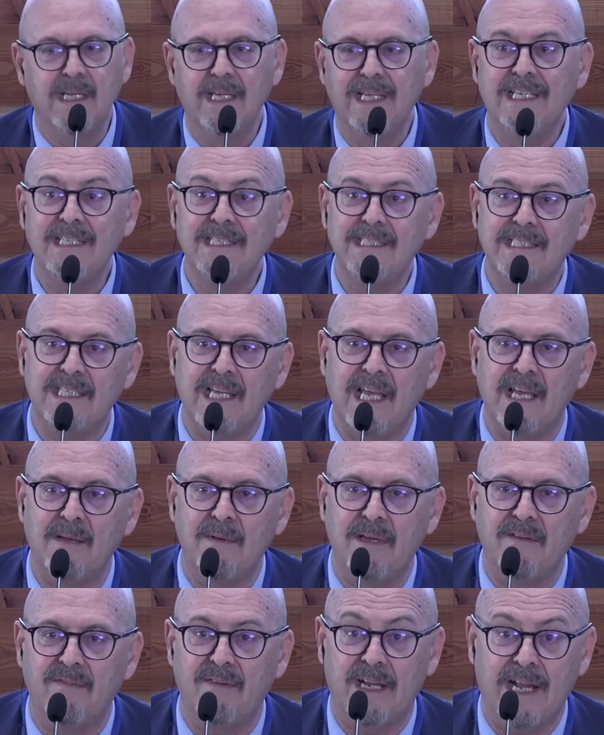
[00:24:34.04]
areas,
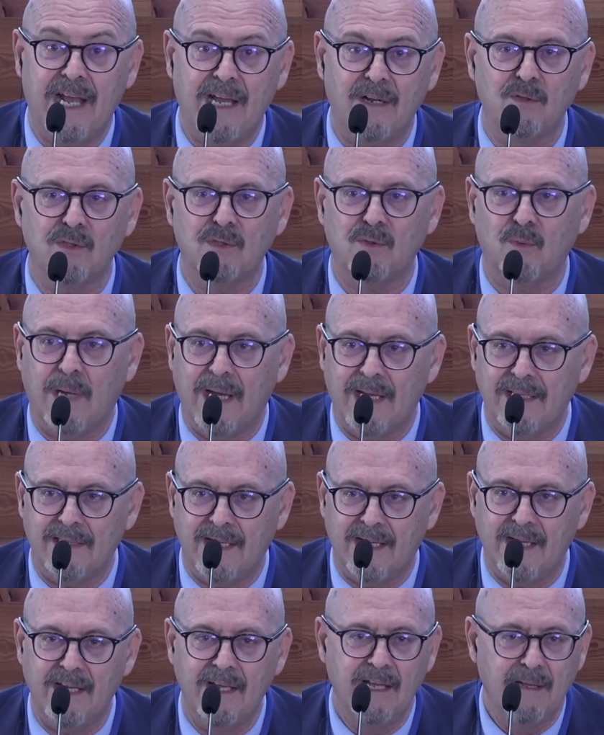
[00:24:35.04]

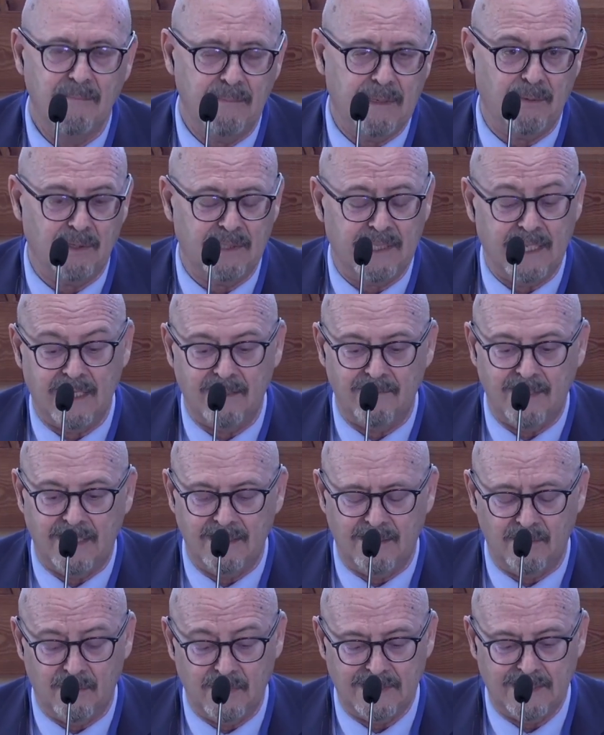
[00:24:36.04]
so
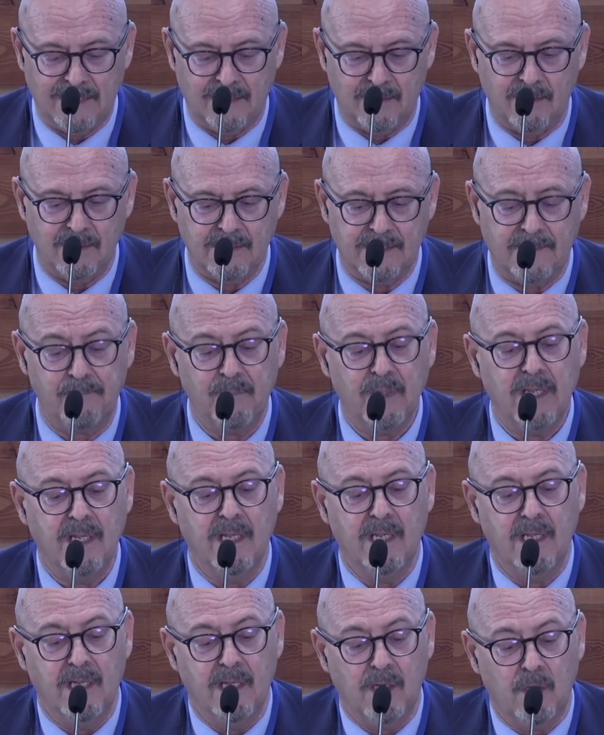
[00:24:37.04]
that
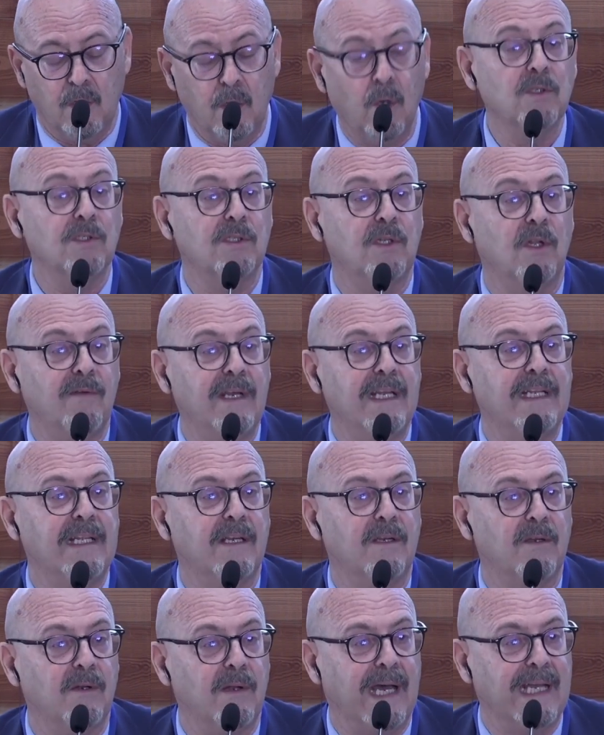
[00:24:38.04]
some of the
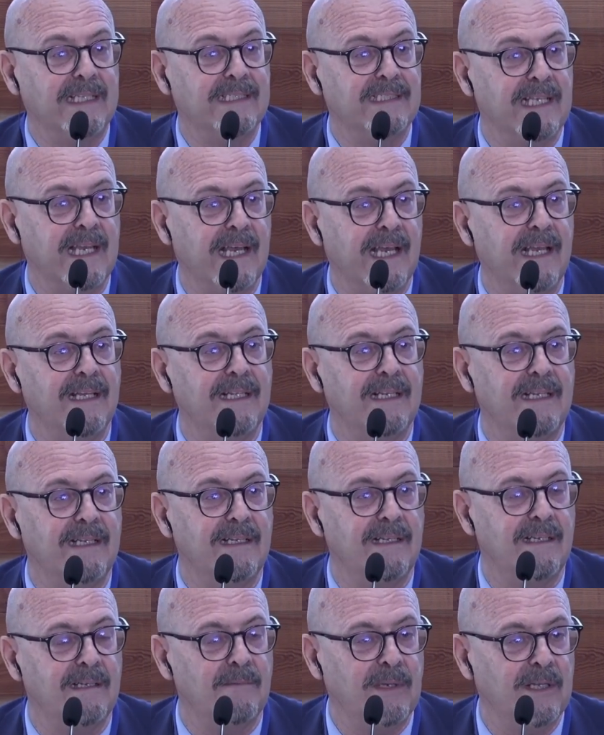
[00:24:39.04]
larger
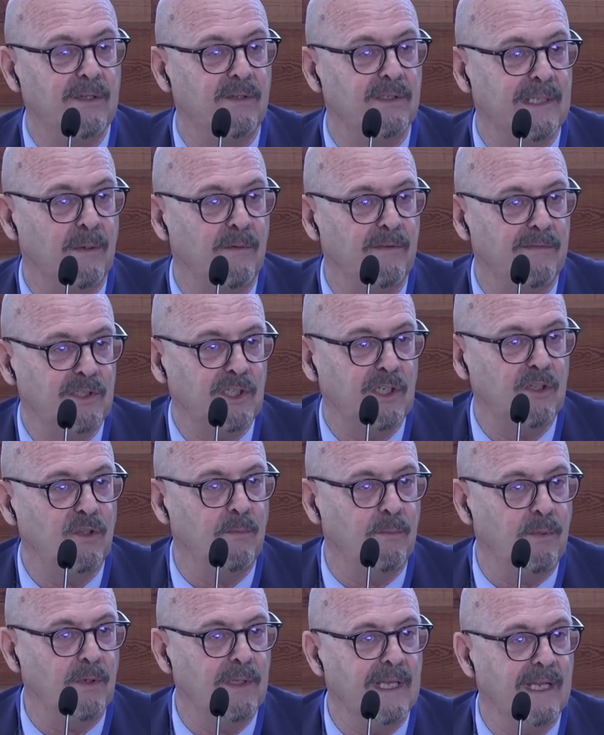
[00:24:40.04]
municipalities can
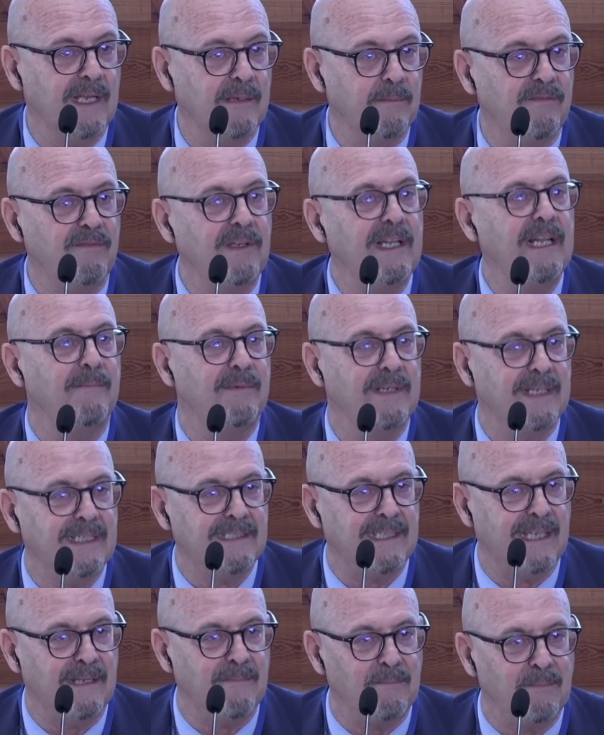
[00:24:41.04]
lead the
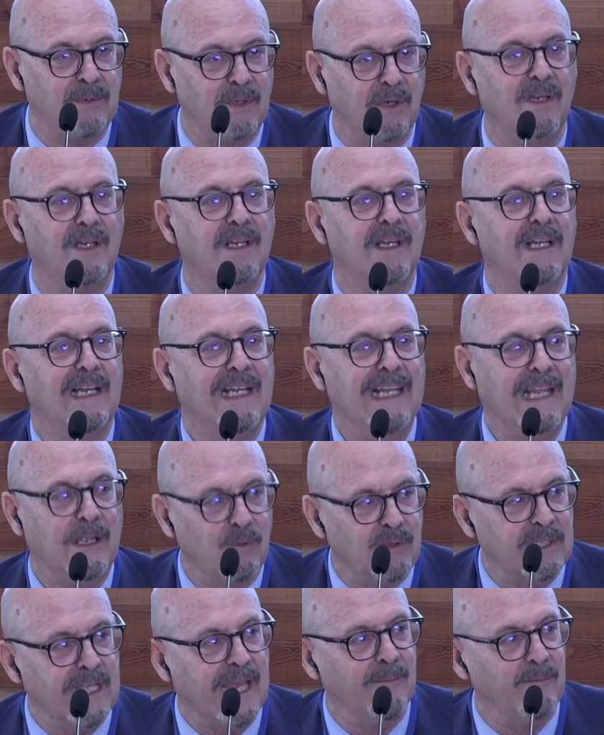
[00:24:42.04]
way
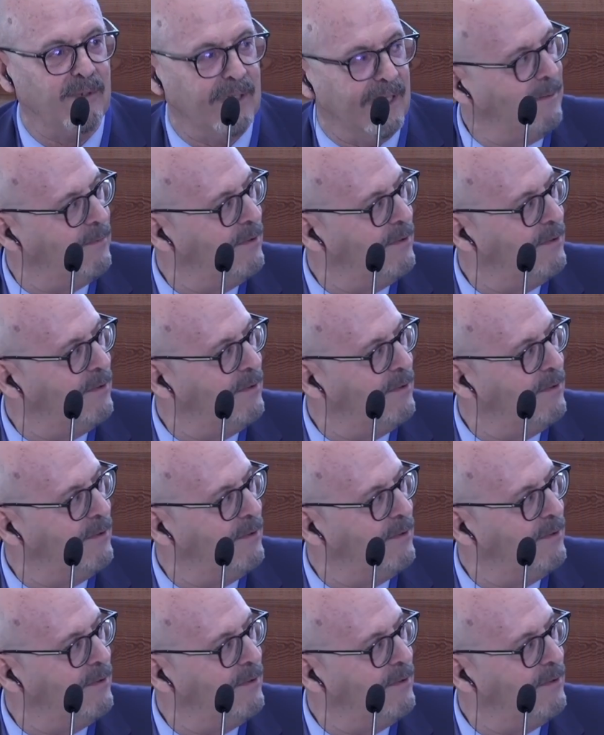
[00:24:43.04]
with other